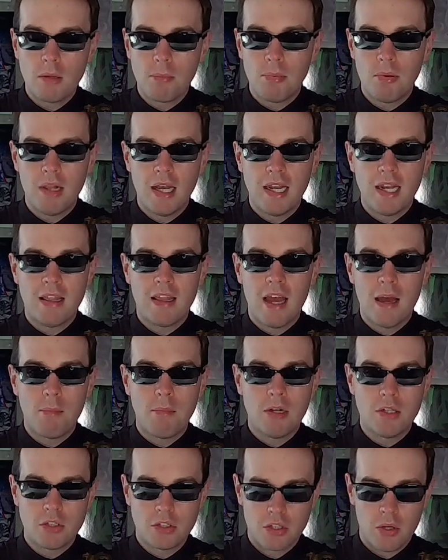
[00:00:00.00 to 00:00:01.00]
played it that
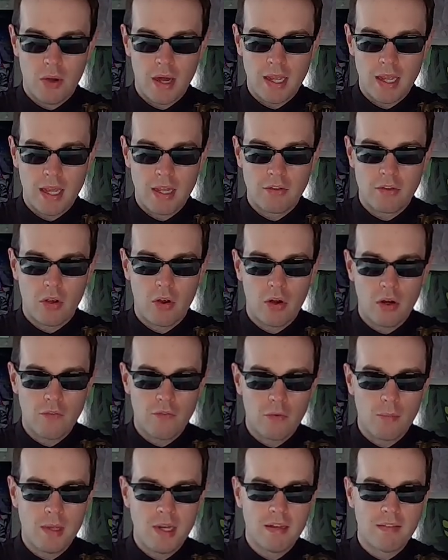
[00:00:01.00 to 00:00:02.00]
much, so it's hard
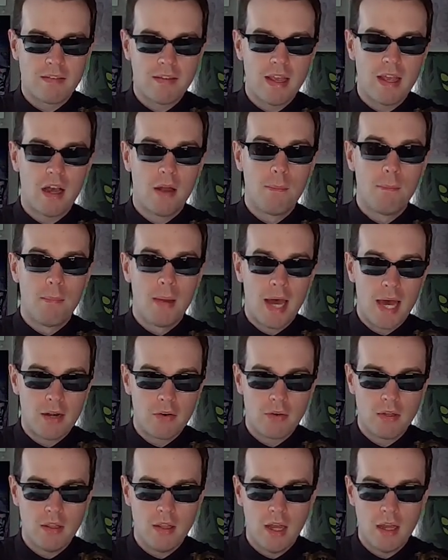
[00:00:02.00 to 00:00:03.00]
for me to say on
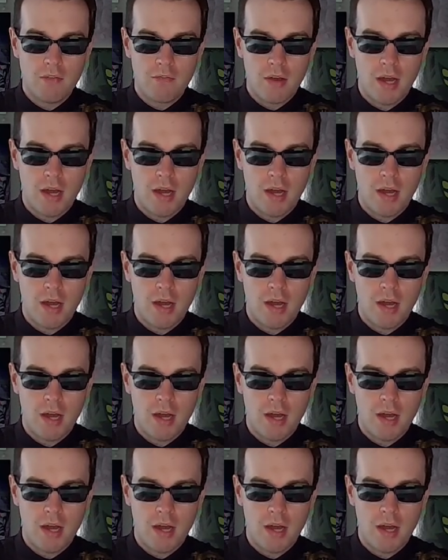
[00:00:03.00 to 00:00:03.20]
battery life.